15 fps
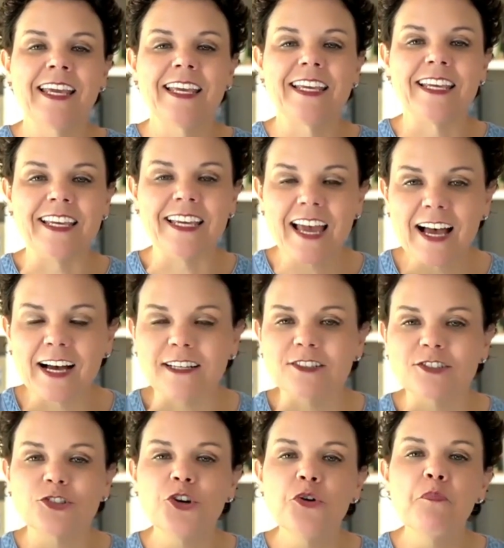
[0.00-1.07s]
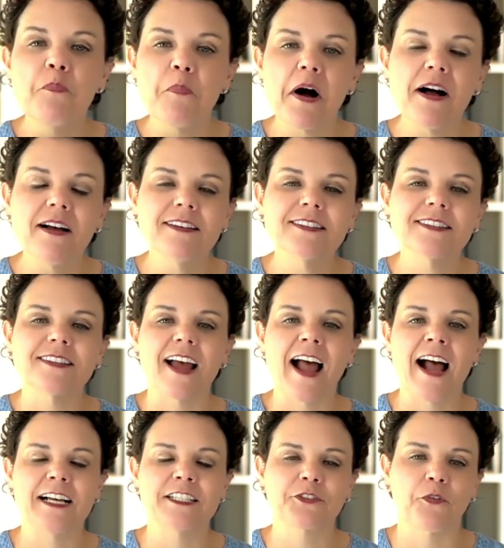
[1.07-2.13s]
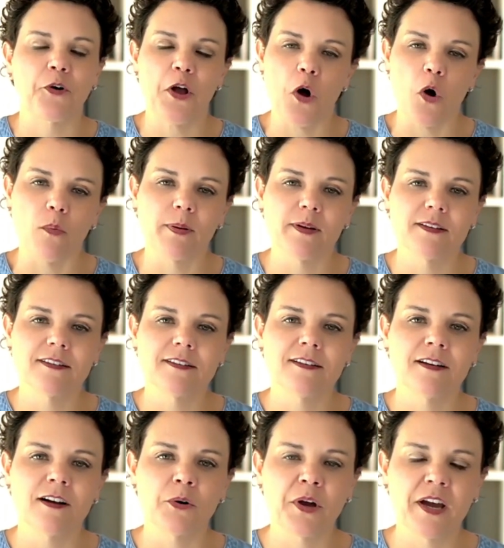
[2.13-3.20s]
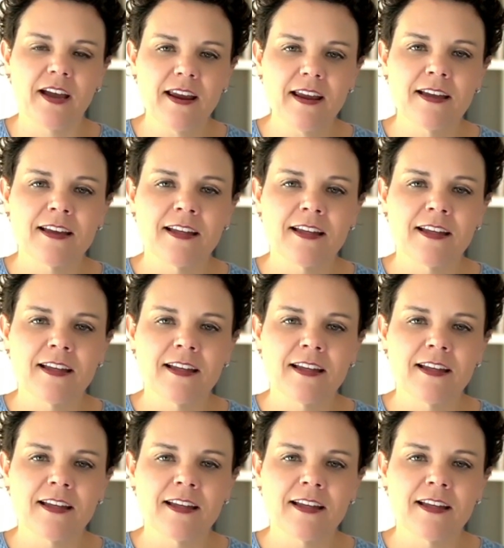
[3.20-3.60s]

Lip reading: Yes, you must ask for help. Okay?